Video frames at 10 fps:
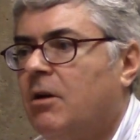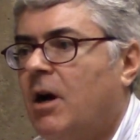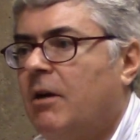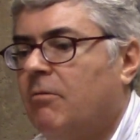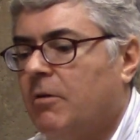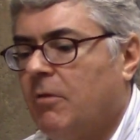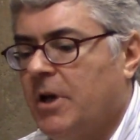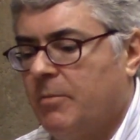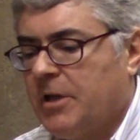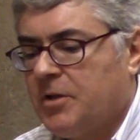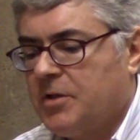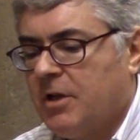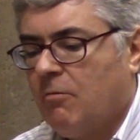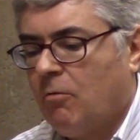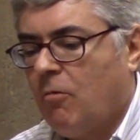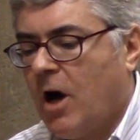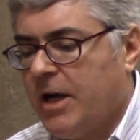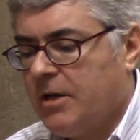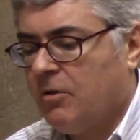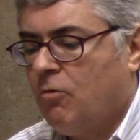You know, I read about this thing where
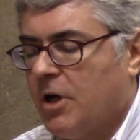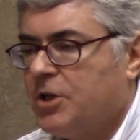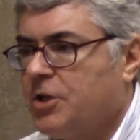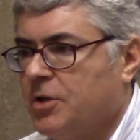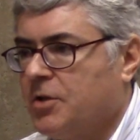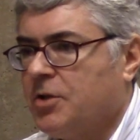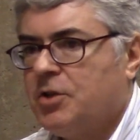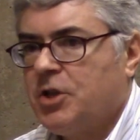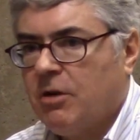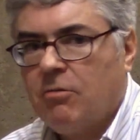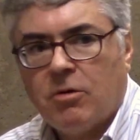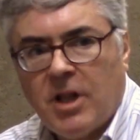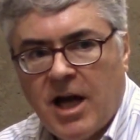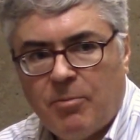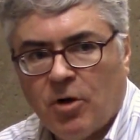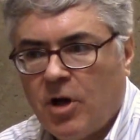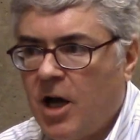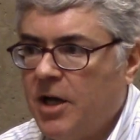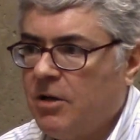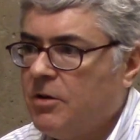Wyden questions this General Clapper guy.